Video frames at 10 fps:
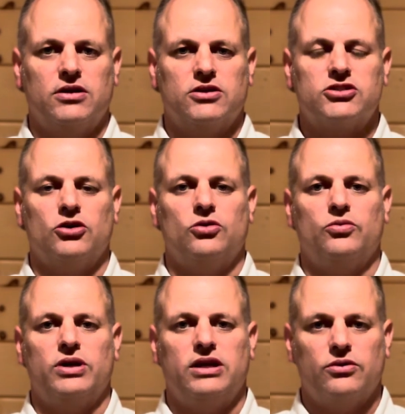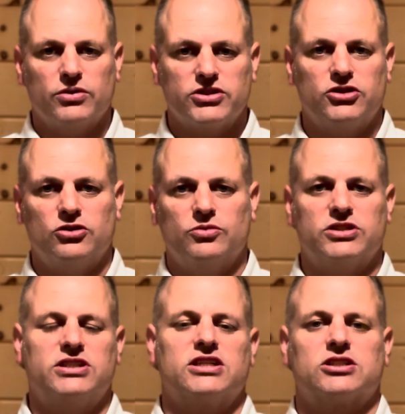So we resume with
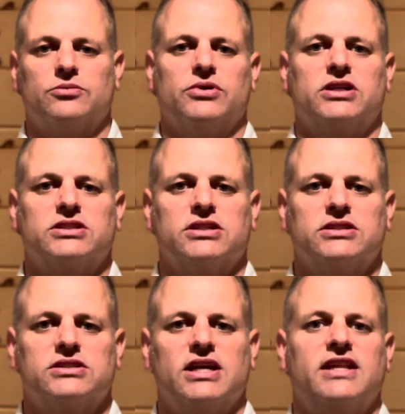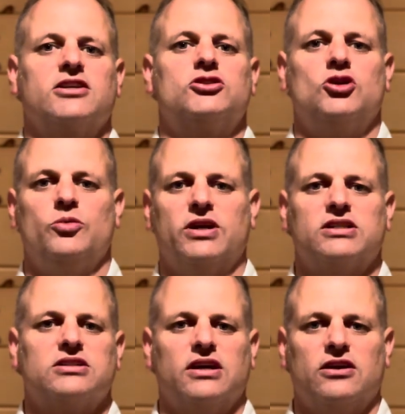chest compressions, and then 2
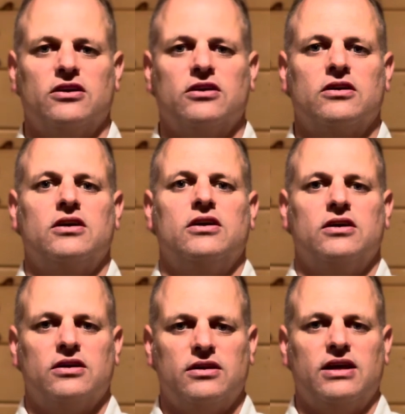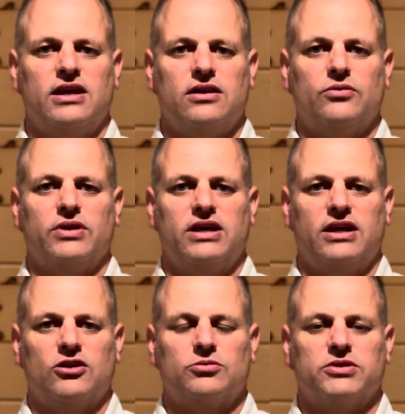minutes later, they regain
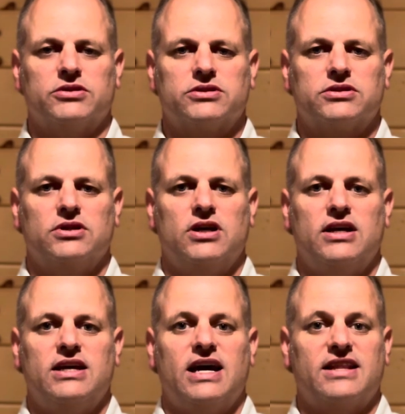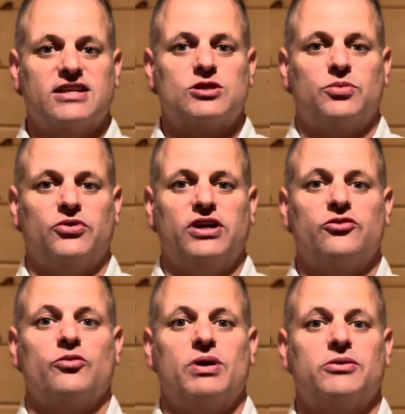their pulse. At this point,
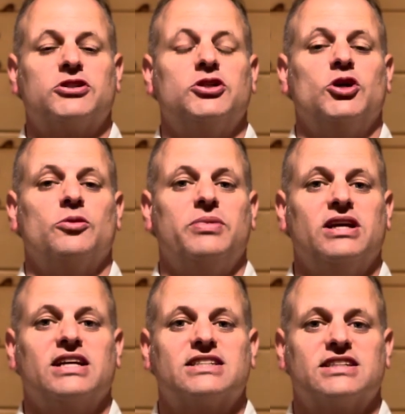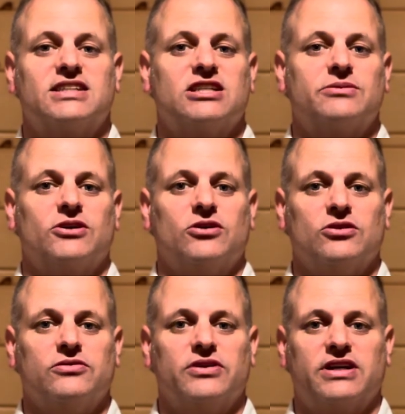remember to do your BLS assessment all
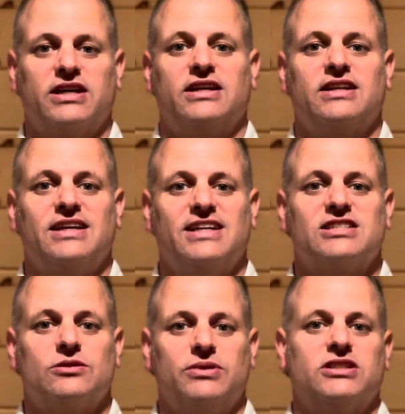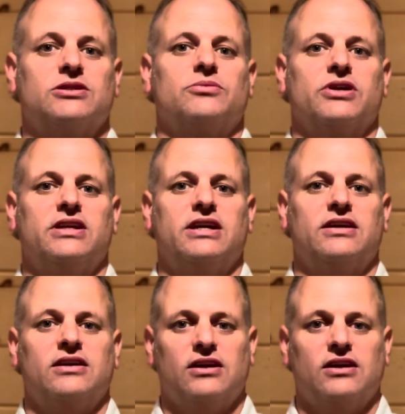over again. Is the patient breathing?